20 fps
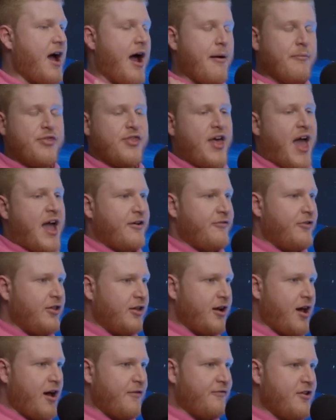I'm
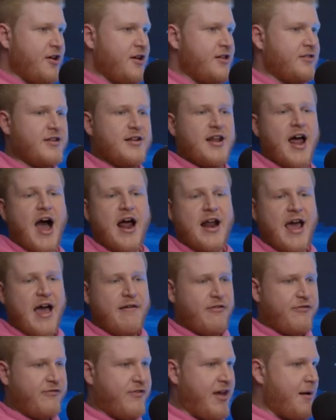thankful enough to not
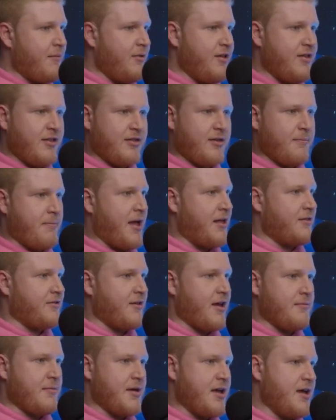have a family that
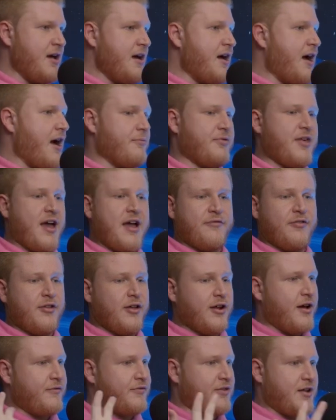depends on me. I'm
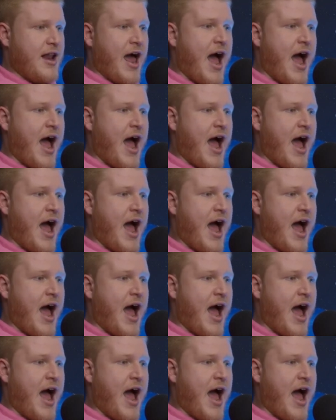thankful enough to